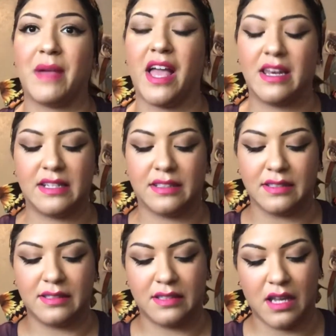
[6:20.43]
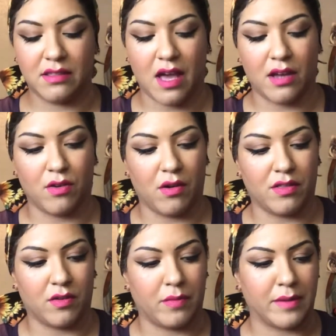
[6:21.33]
and it does state that on
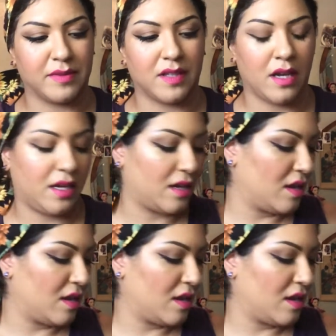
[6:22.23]
their website.